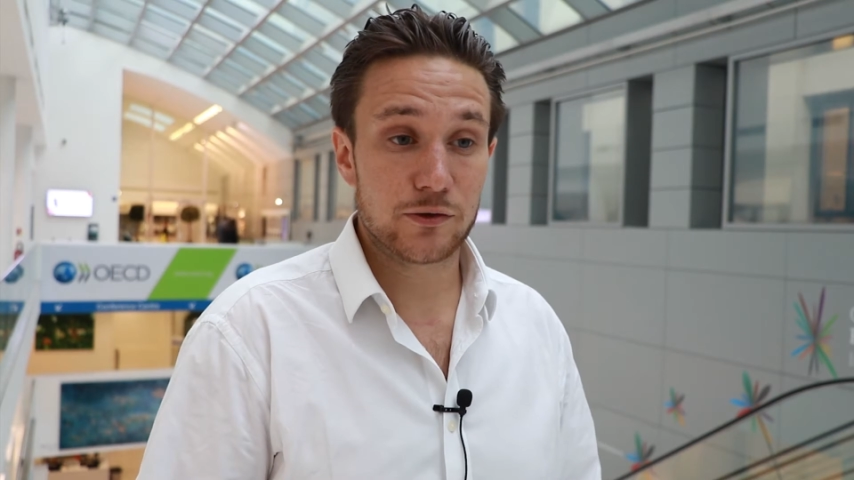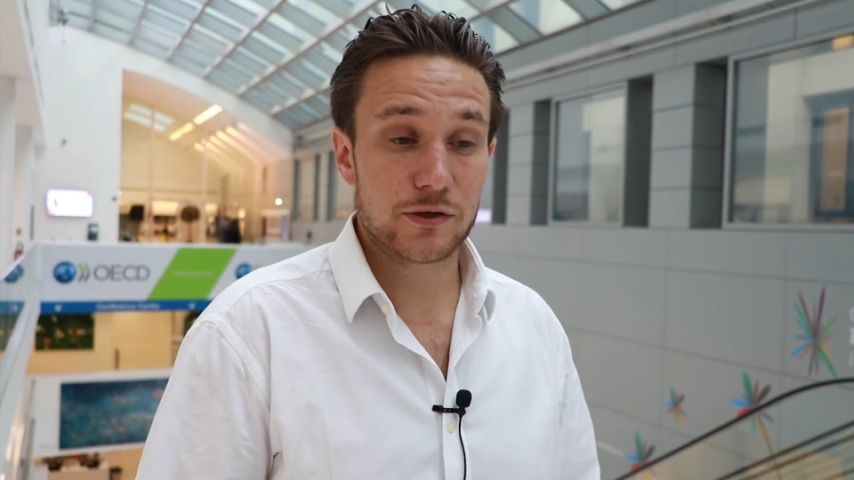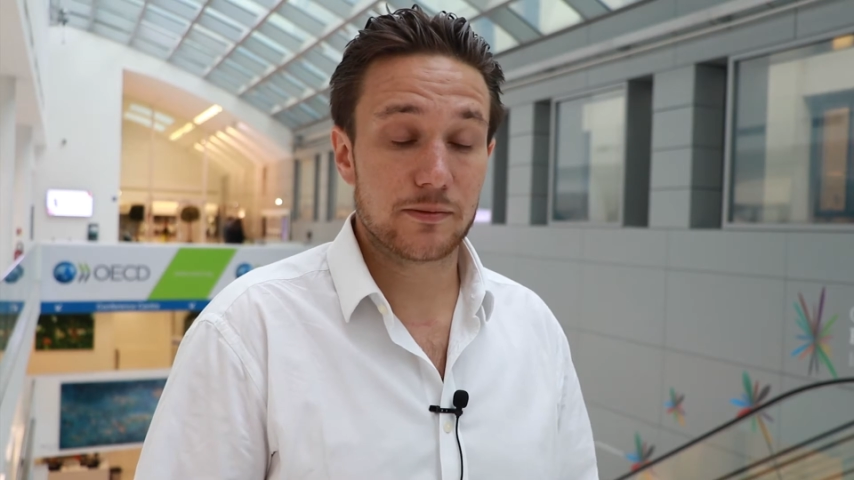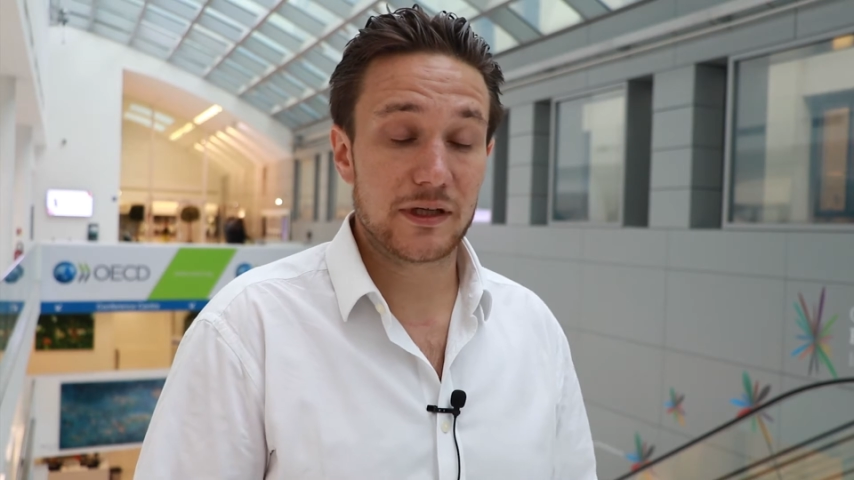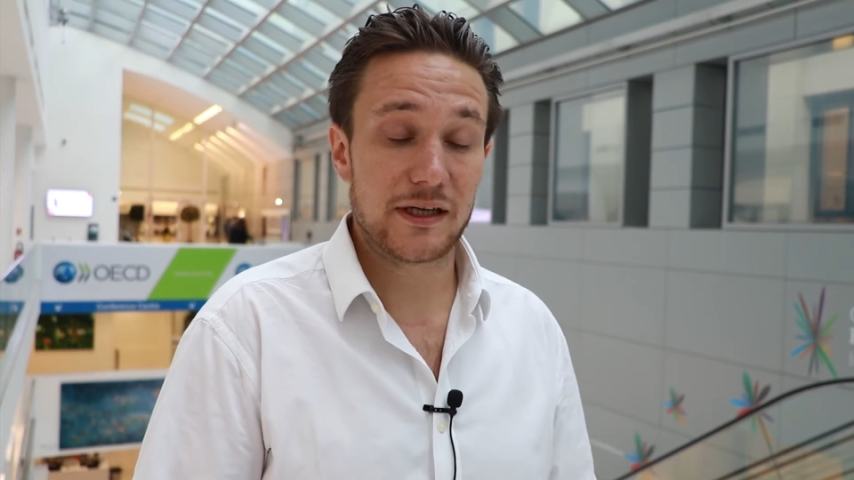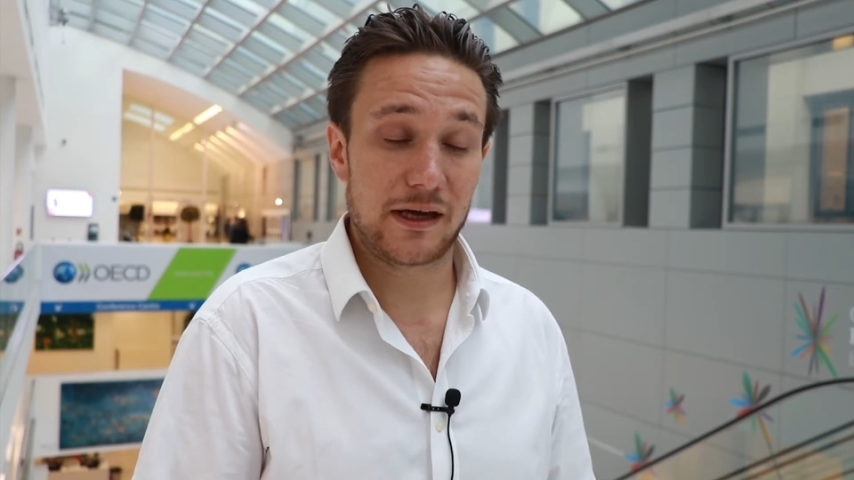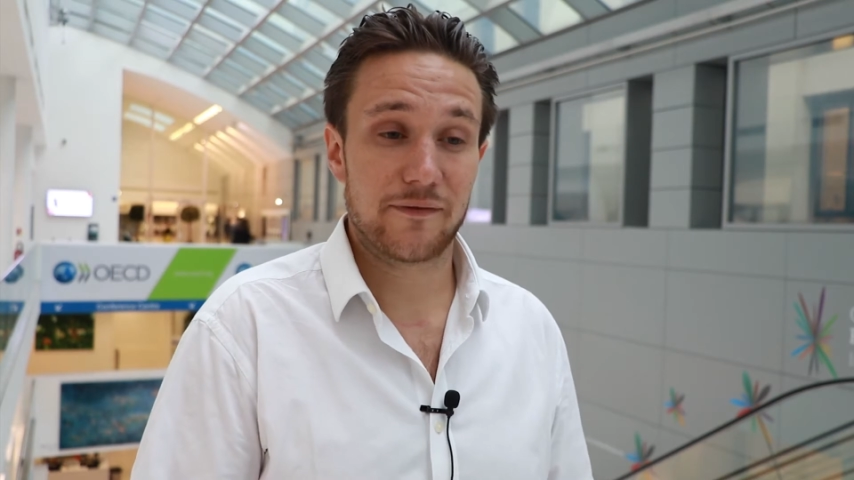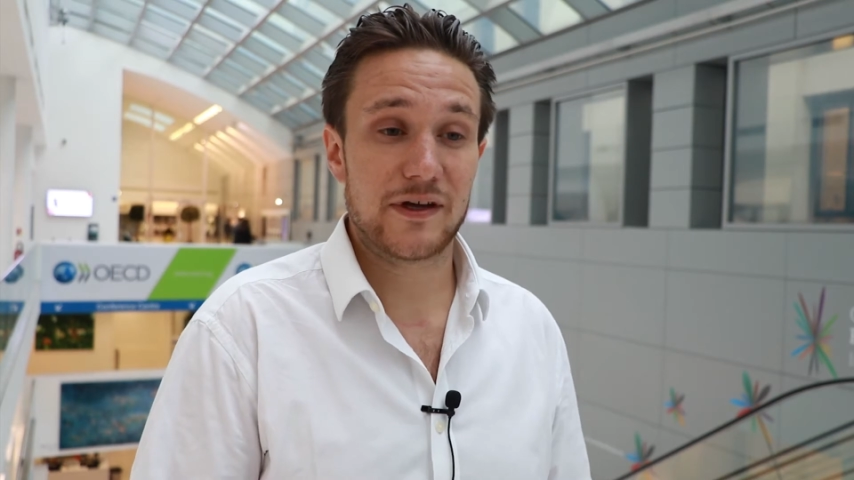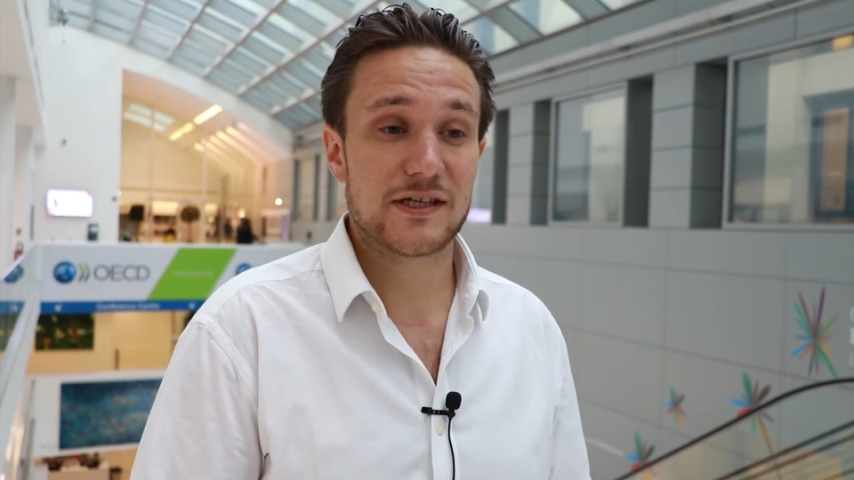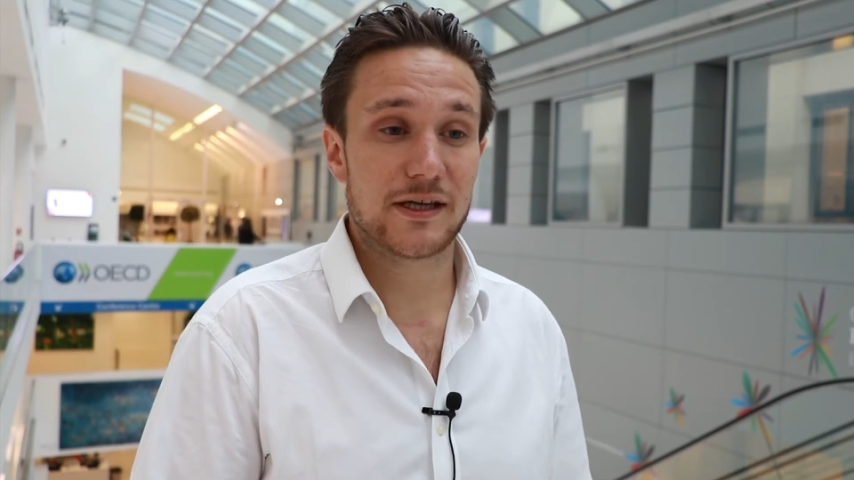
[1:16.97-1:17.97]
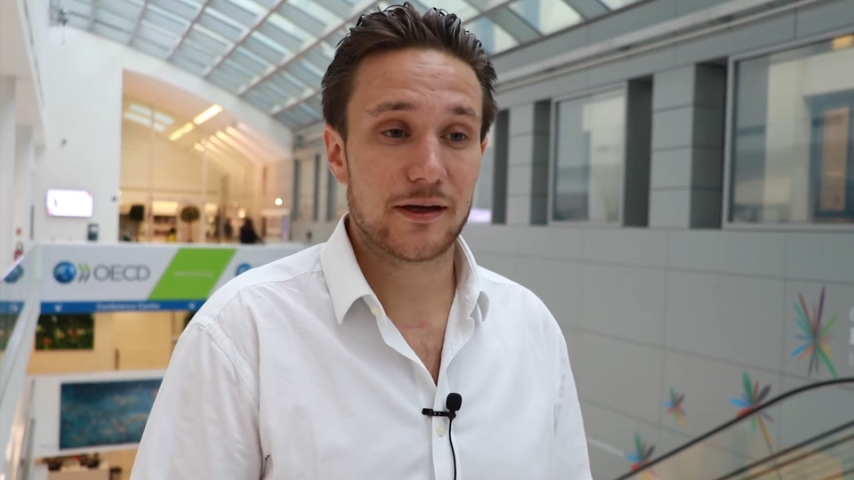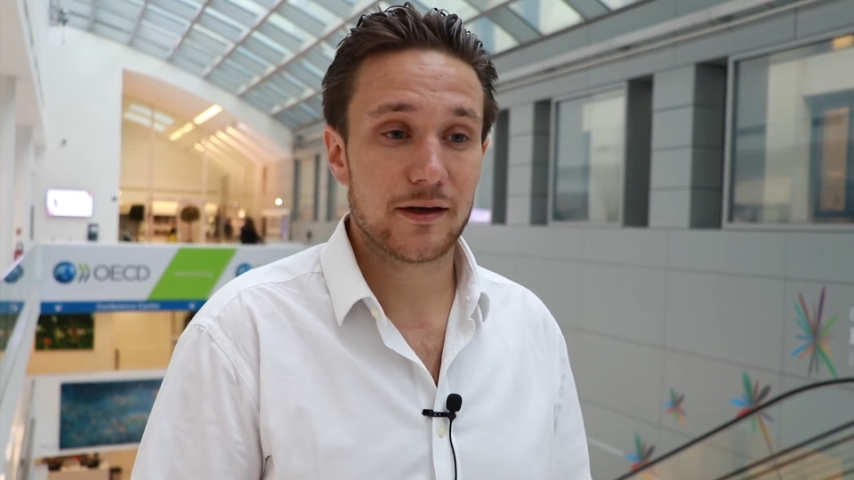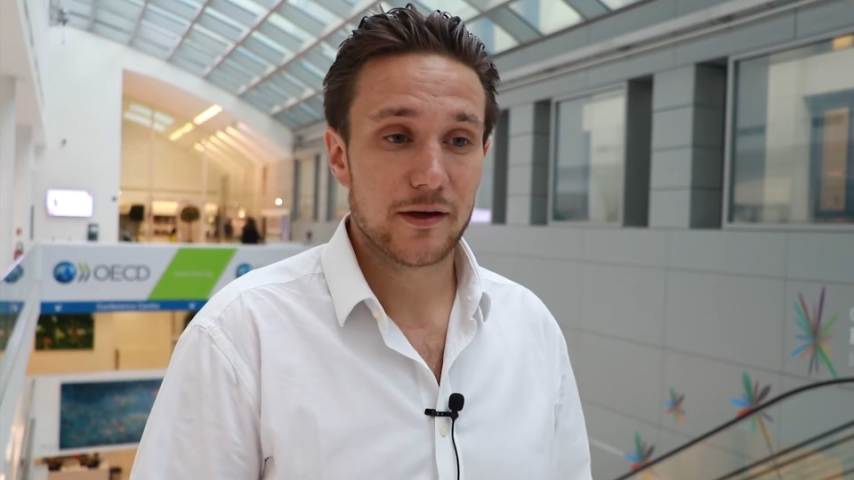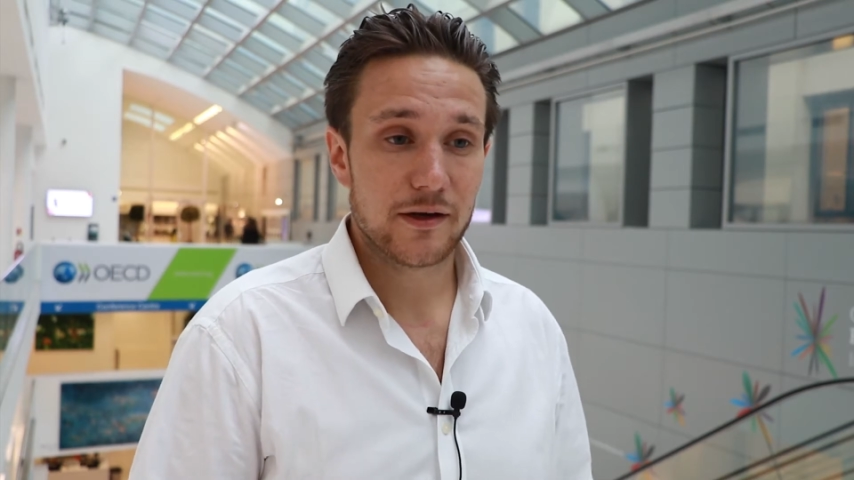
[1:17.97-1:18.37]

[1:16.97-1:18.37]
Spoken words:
used to be the FSA,